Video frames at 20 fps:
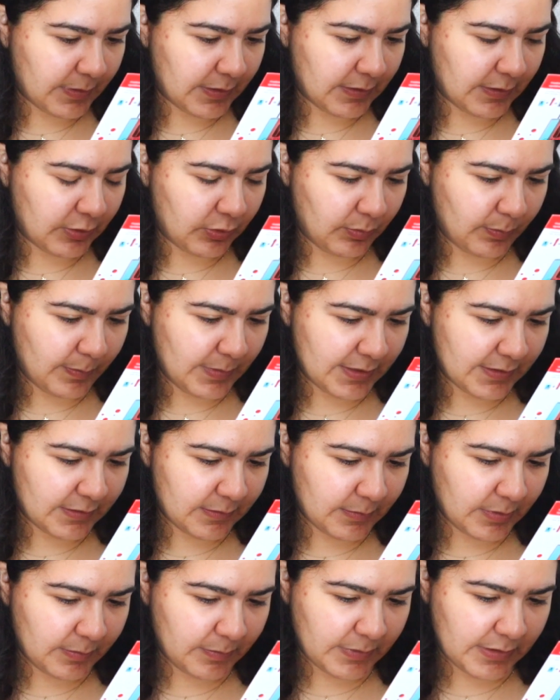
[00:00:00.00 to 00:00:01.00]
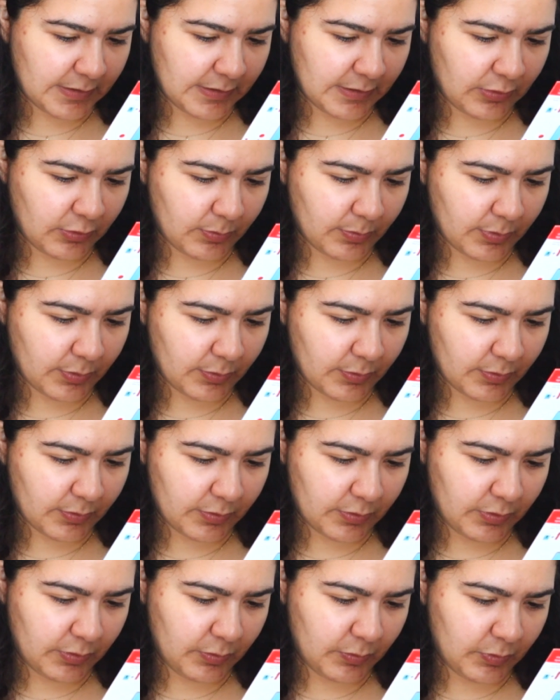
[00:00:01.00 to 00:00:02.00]
and then you mix them up, and then you
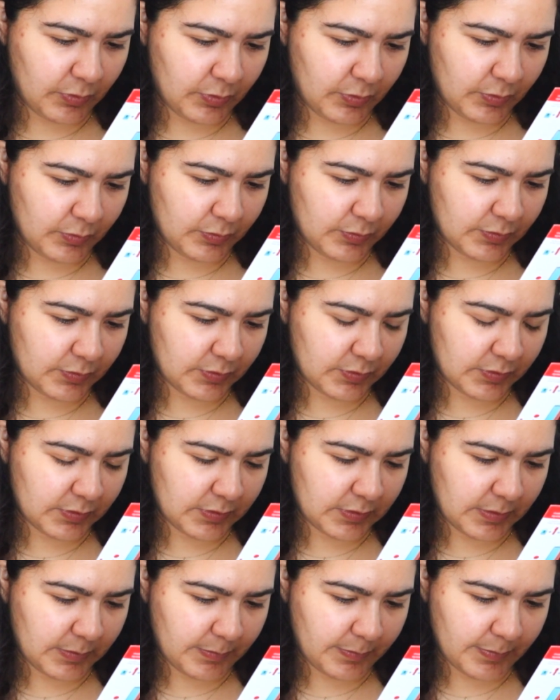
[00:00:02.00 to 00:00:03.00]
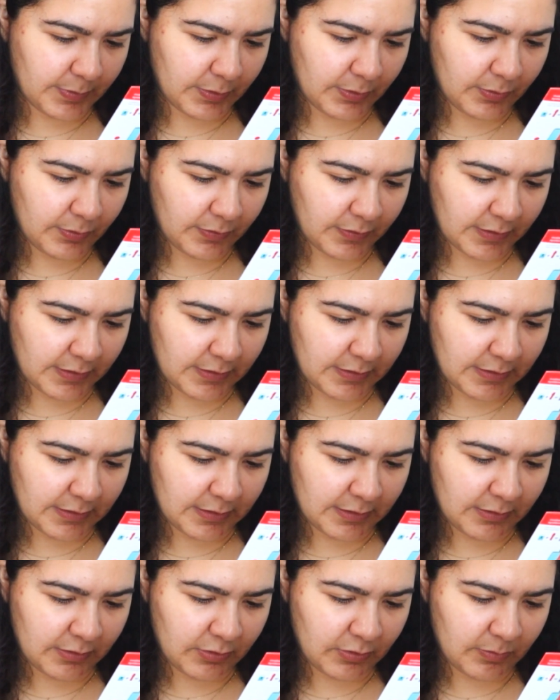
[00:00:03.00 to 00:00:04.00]
use it both, and
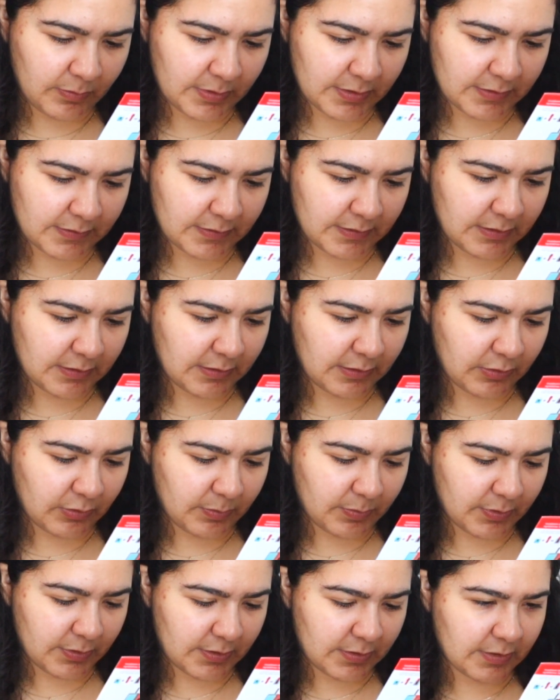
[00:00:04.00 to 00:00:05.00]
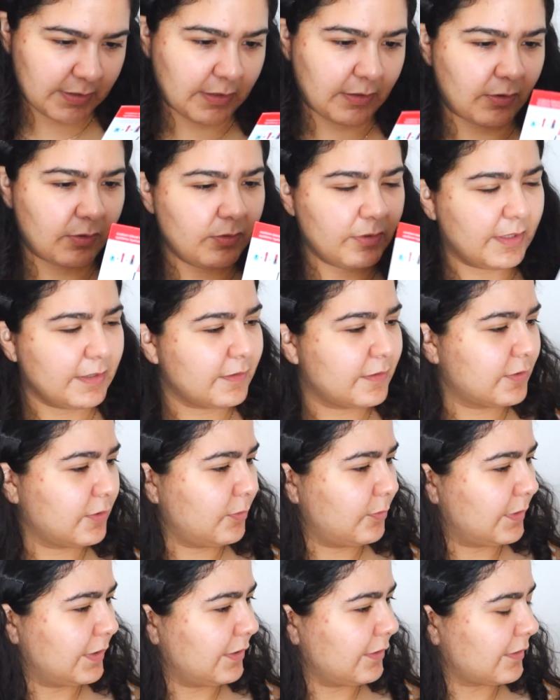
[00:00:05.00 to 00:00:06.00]
then you mix it and then you put it together. Oh, that's so
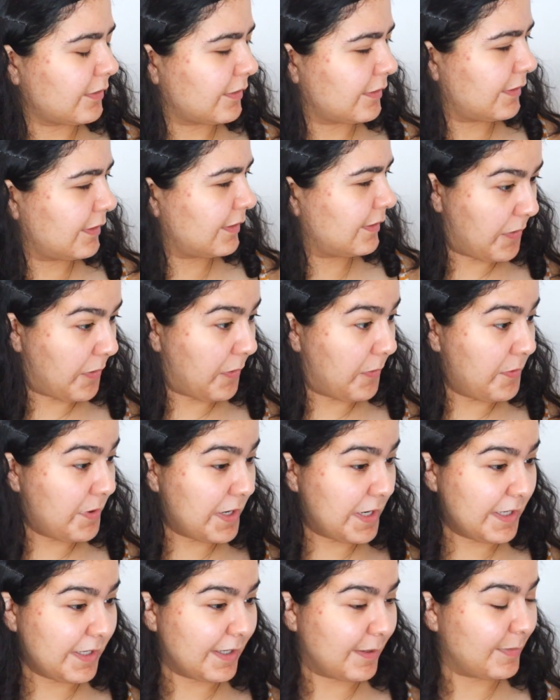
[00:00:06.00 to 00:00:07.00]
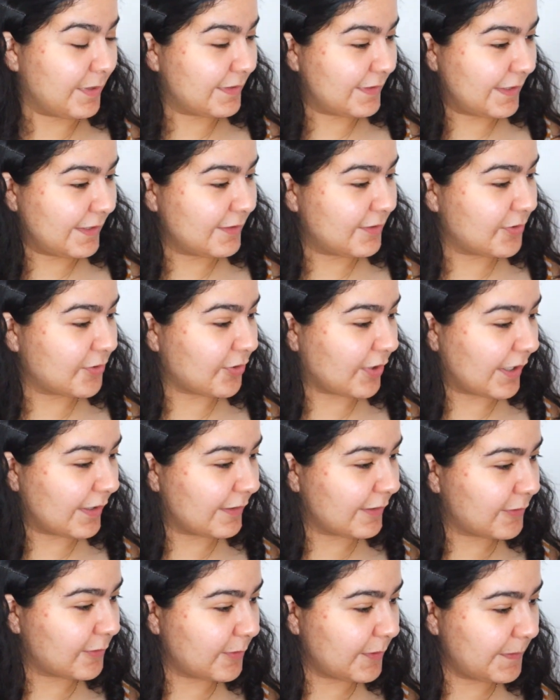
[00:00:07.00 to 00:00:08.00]
weird. Okay, I'm excited to try
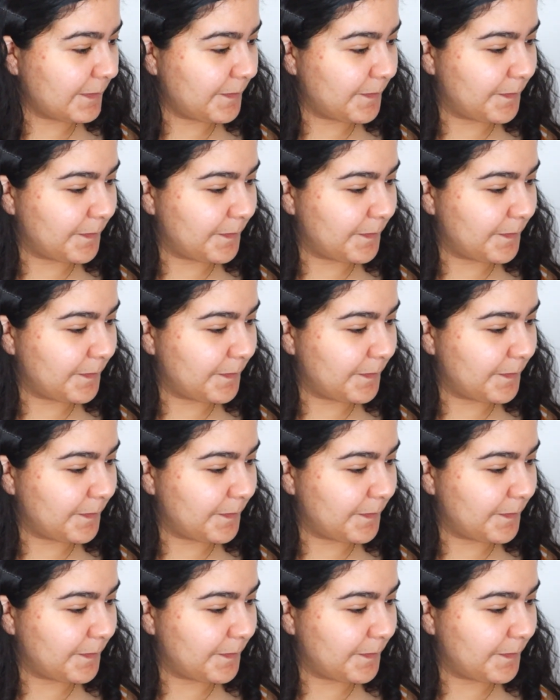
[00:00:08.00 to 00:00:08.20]
this one.